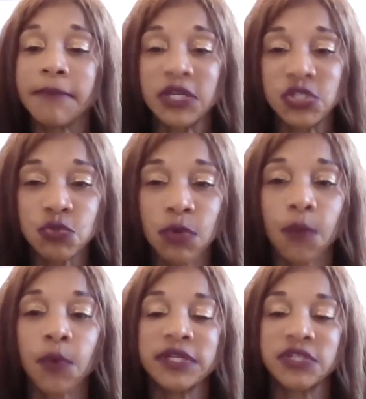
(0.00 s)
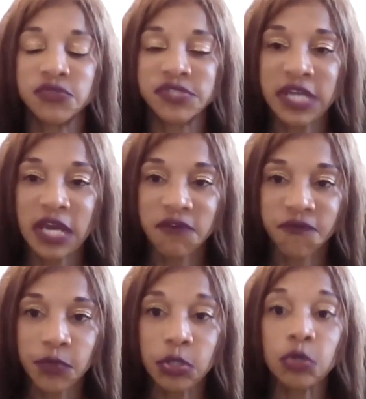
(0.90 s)
means you are willing to stand
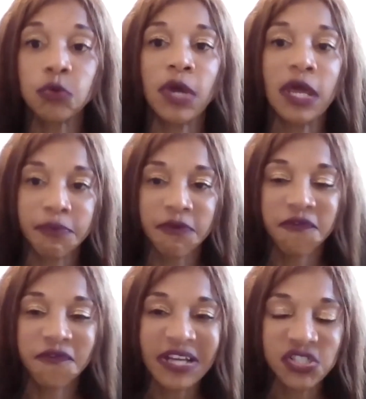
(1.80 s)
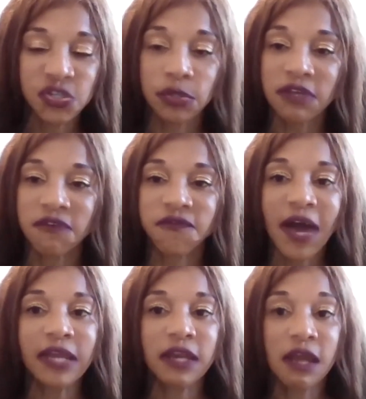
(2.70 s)
for you and professionally
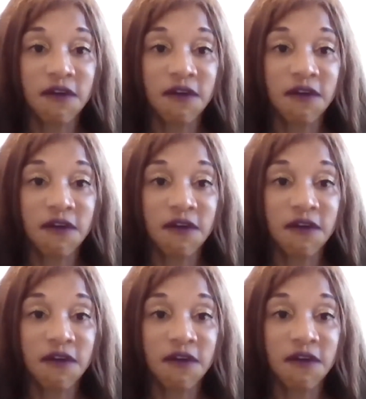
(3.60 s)
fight